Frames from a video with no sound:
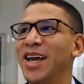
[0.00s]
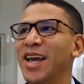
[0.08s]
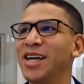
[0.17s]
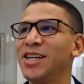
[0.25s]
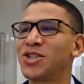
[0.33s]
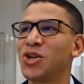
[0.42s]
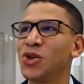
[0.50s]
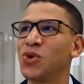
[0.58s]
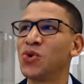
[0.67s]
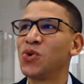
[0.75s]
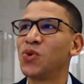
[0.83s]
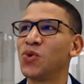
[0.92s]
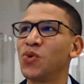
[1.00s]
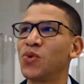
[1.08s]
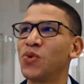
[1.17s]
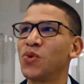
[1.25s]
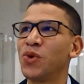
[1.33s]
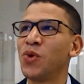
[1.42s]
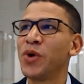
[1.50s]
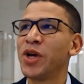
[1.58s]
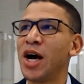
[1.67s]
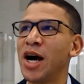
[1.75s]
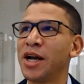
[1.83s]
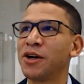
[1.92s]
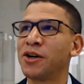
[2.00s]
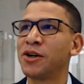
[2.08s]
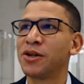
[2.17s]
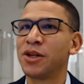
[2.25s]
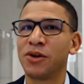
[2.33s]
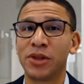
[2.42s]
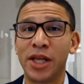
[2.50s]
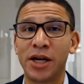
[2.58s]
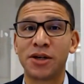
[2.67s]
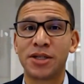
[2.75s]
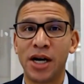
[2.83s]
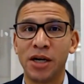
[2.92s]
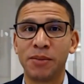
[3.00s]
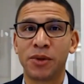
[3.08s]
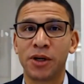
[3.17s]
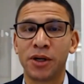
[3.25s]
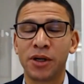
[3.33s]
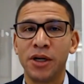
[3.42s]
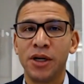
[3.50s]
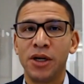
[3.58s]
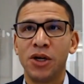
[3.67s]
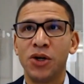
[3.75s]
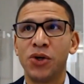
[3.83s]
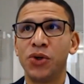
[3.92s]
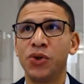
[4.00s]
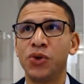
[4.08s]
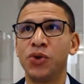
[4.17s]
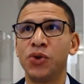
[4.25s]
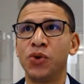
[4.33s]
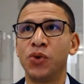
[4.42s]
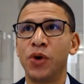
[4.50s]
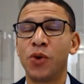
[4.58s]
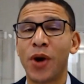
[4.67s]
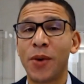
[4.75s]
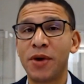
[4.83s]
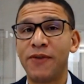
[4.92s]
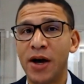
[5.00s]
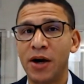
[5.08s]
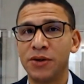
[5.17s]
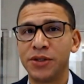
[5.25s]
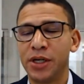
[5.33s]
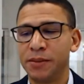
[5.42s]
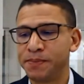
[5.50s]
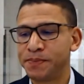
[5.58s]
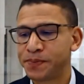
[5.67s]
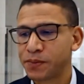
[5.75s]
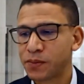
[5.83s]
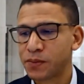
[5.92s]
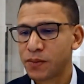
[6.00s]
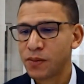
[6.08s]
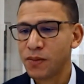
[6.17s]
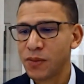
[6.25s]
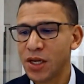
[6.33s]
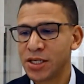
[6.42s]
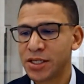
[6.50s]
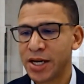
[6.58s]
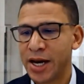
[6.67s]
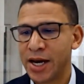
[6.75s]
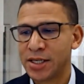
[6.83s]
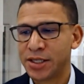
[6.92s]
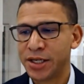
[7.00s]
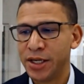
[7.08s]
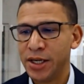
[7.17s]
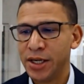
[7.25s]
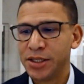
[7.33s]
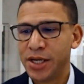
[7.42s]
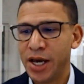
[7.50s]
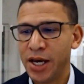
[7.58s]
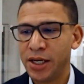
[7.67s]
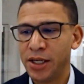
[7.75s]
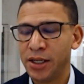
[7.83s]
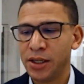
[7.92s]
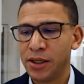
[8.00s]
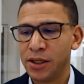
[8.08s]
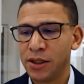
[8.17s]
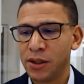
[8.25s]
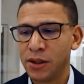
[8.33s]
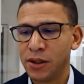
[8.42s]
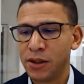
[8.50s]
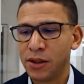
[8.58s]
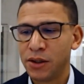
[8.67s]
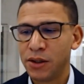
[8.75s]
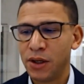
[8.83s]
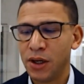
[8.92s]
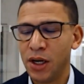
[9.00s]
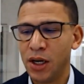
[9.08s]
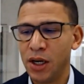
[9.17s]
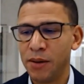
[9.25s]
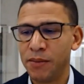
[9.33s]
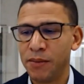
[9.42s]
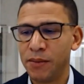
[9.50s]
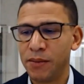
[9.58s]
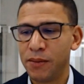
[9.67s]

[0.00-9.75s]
And so we hired, Leonard Steinberg, who, and the way we found him is I asked 10 to